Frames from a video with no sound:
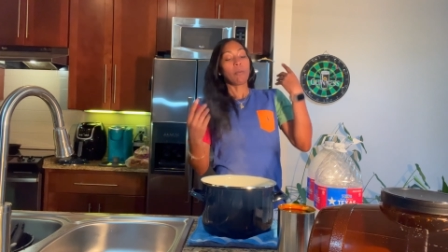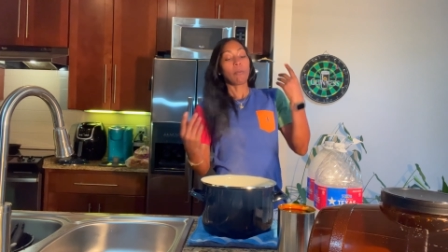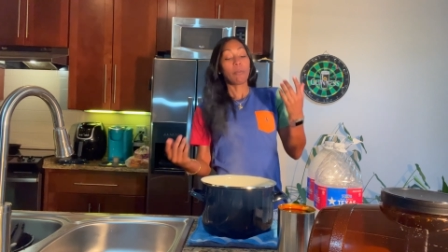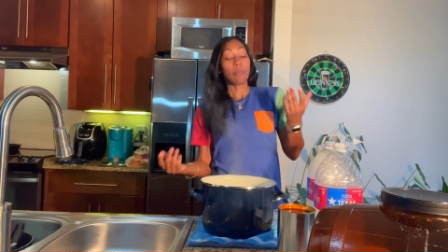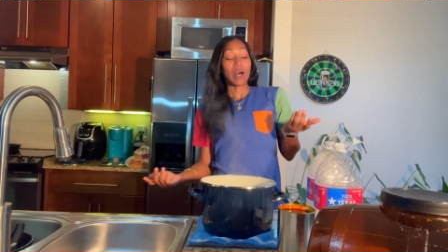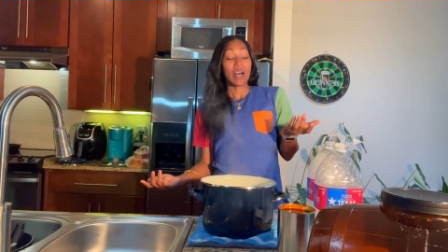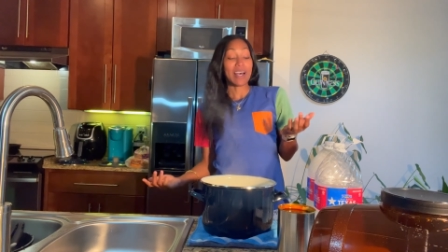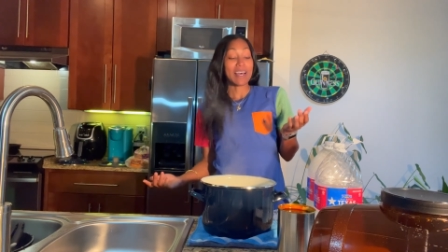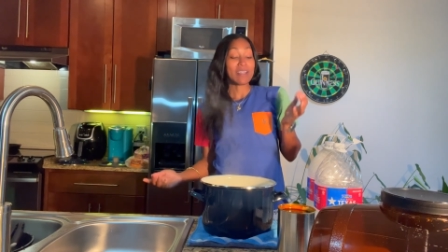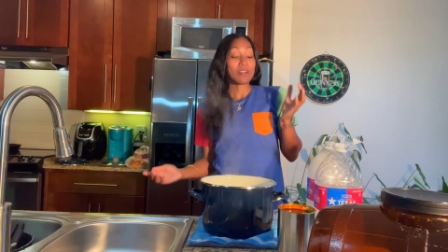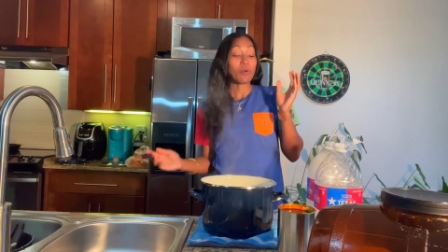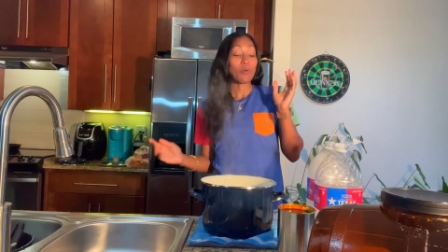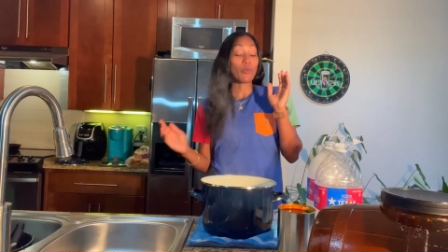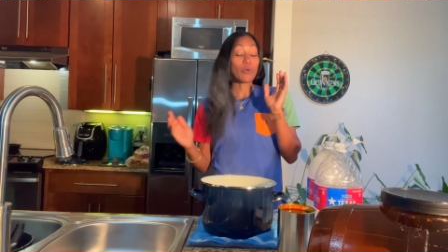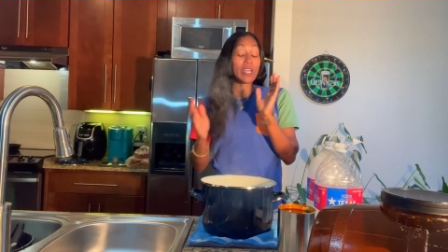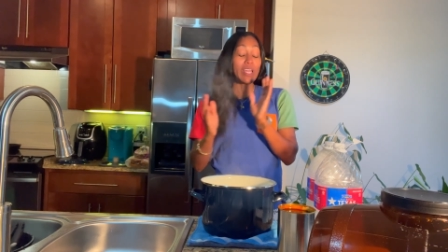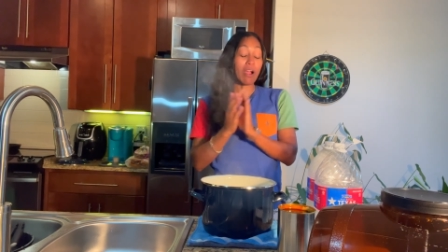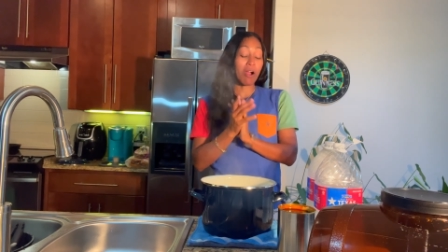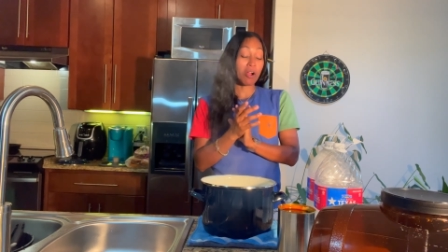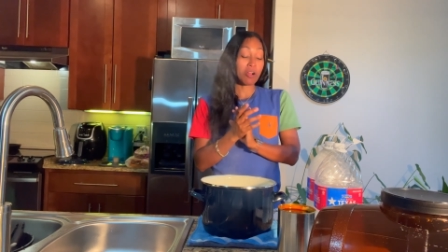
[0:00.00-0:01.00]
But
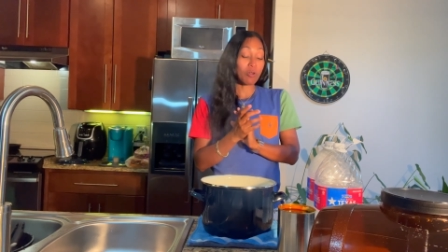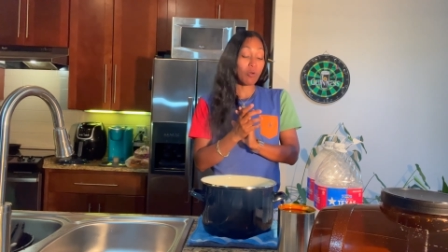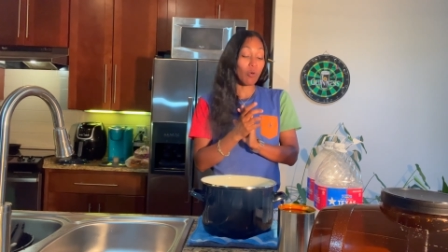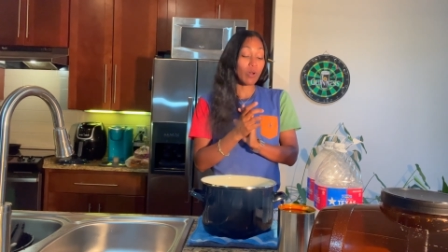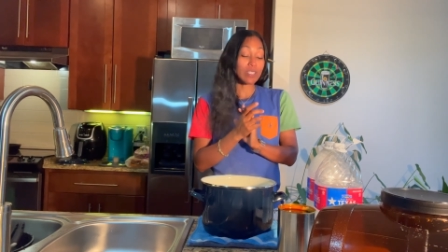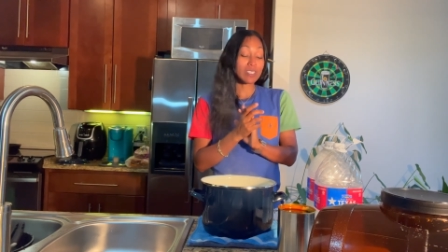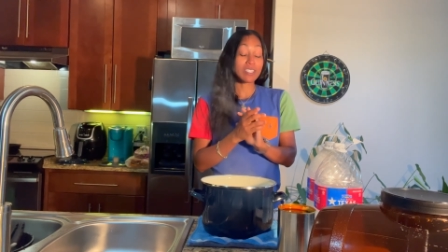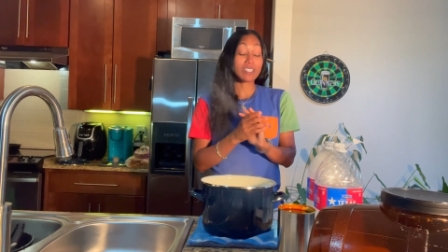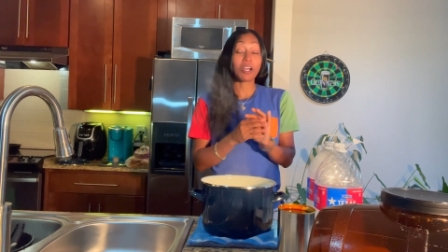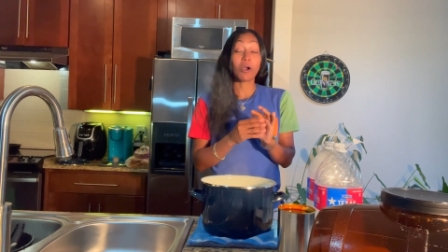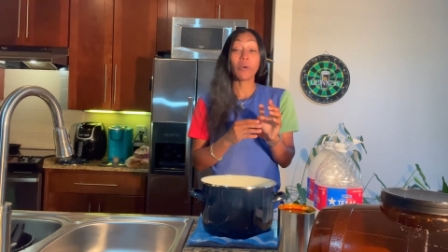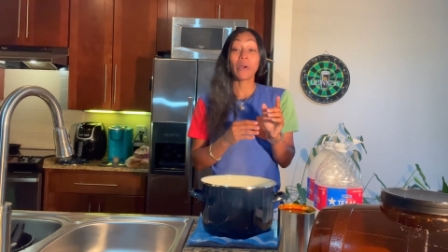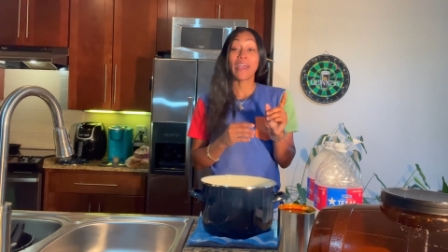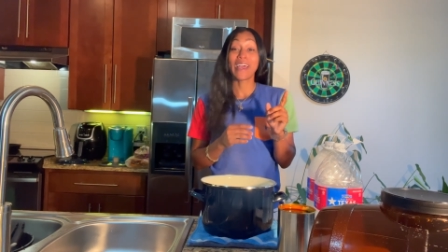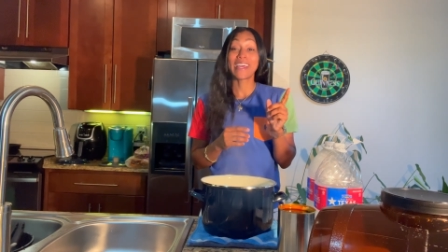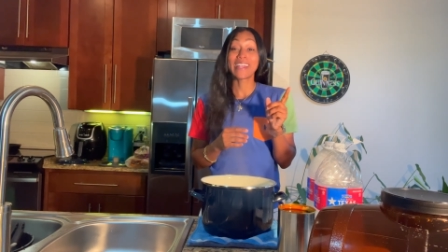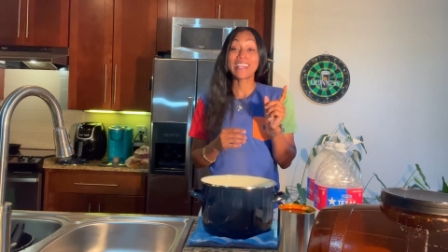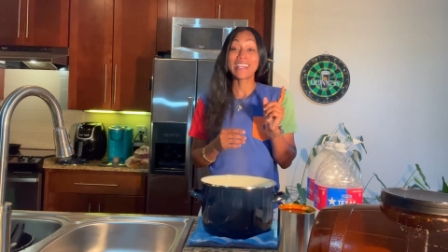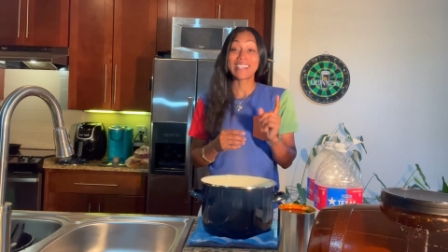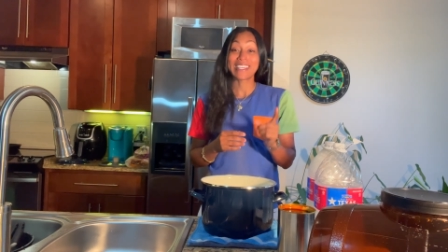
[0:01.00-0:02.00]
we are going to go
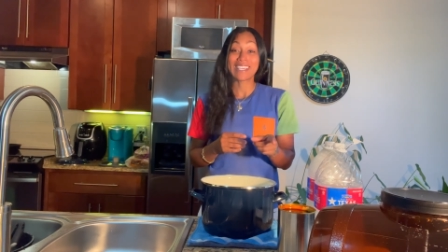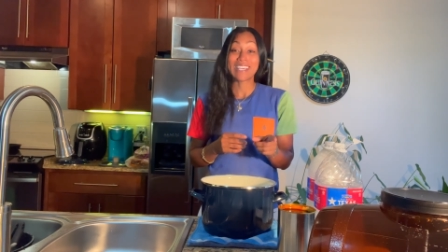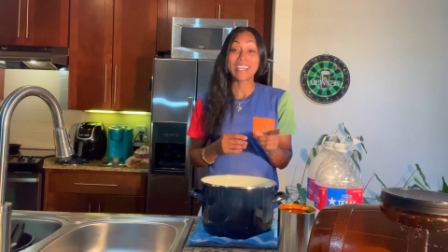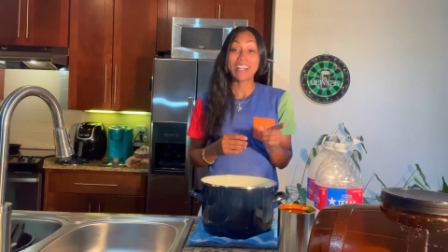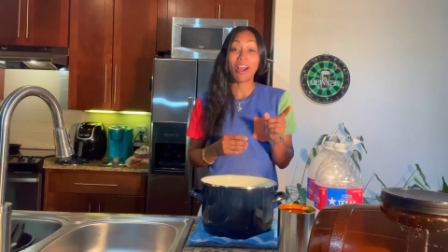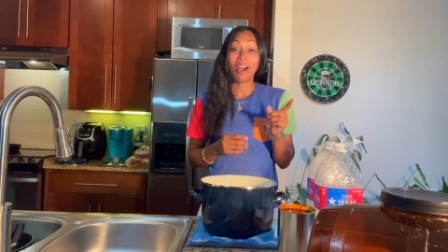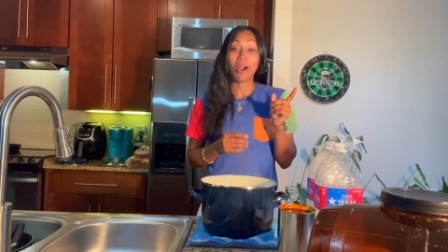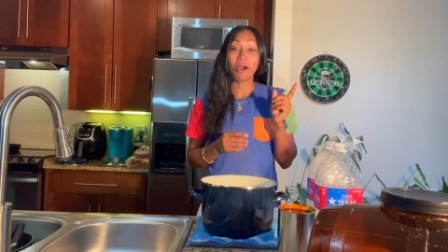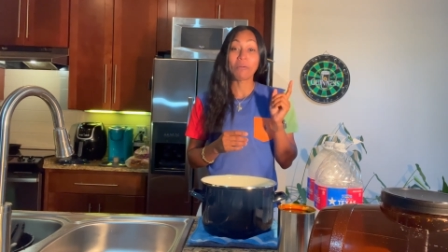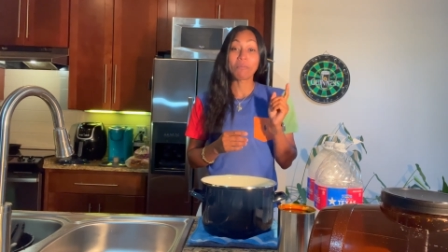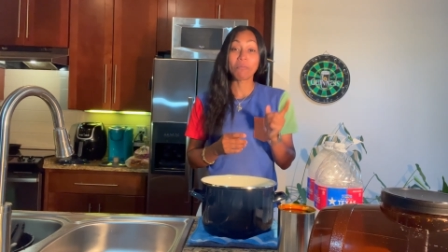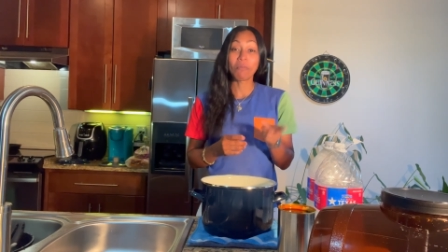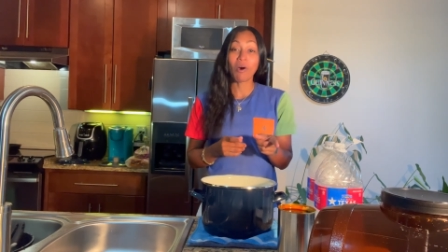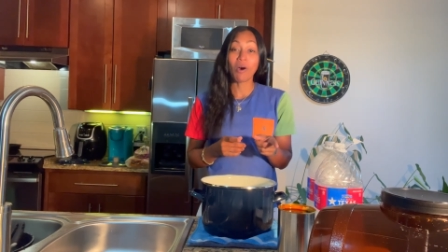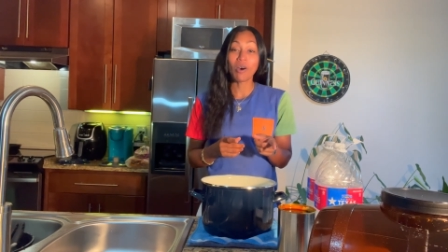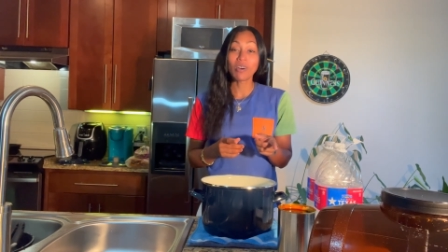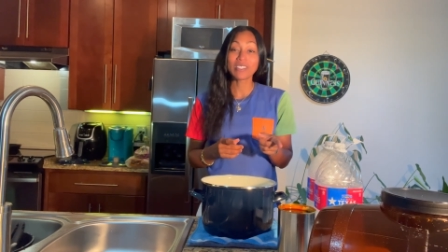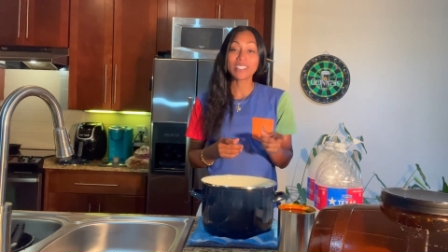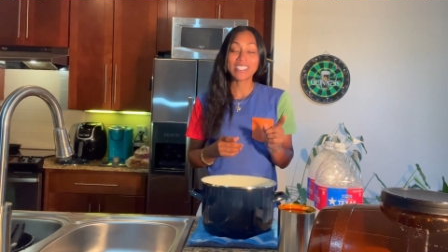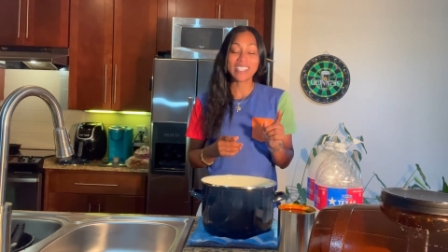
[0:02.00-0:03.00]
ahead and get our
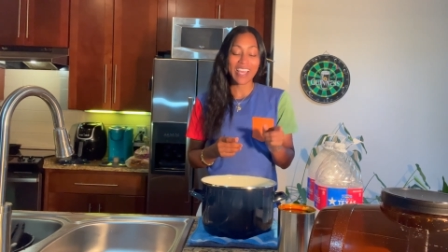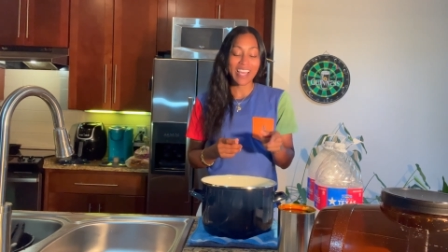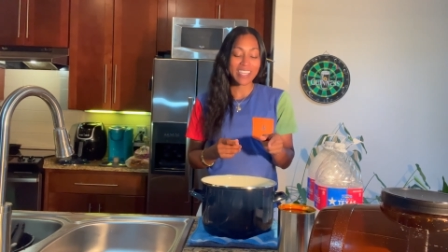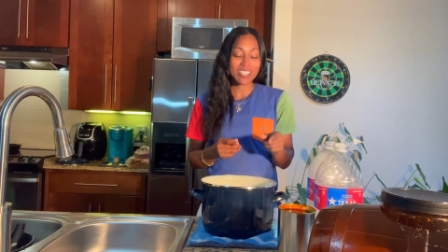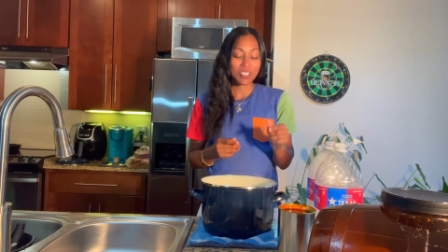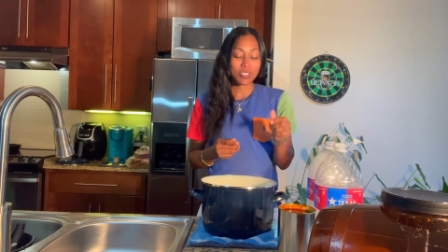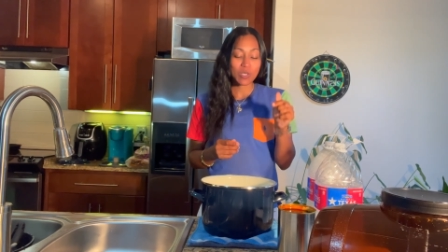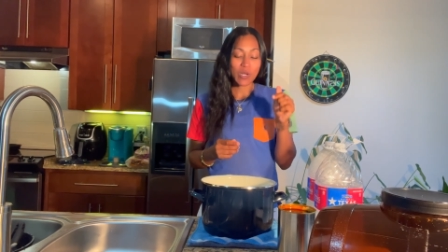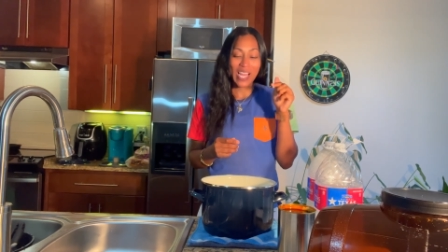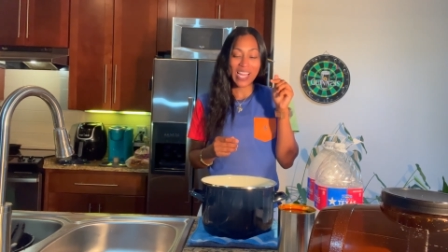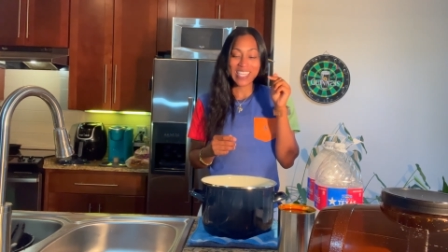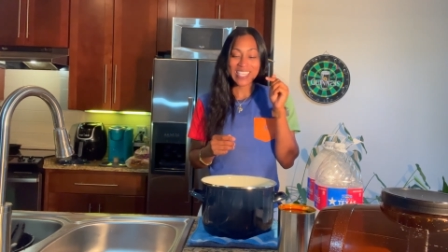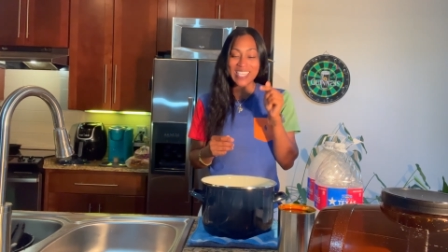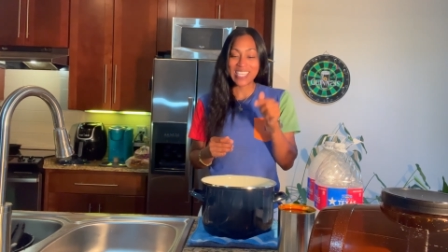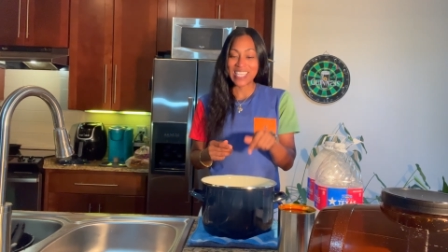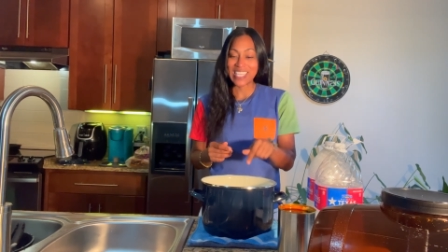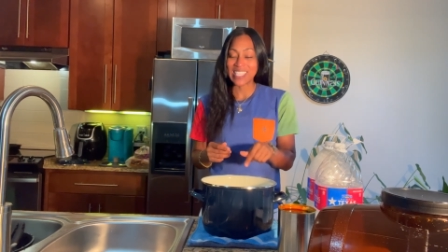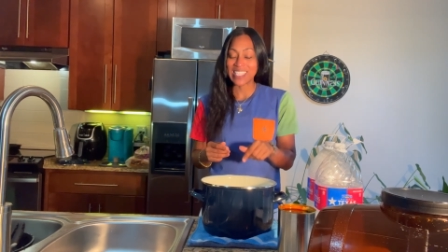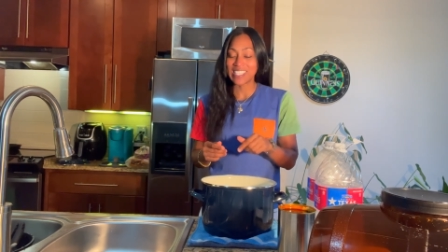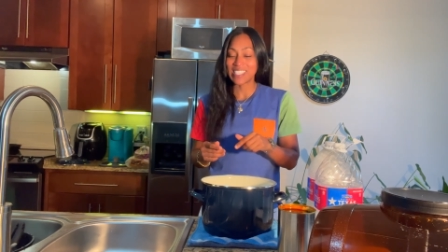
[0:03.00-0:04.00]
malts
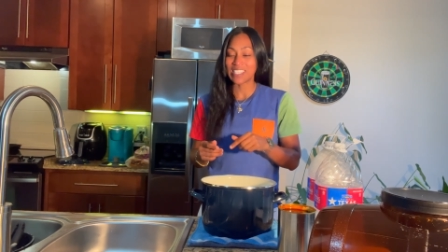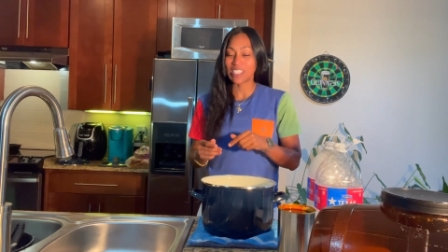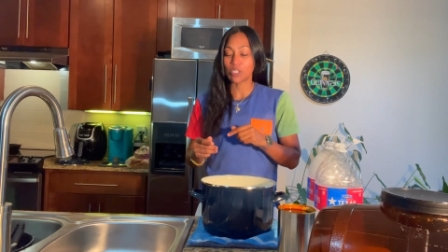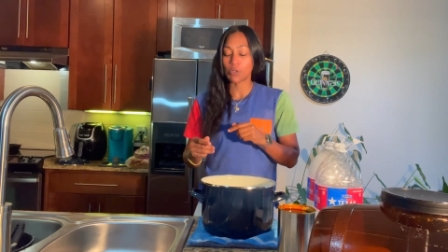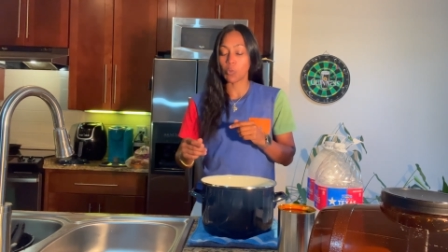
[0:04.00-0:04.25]
extract into the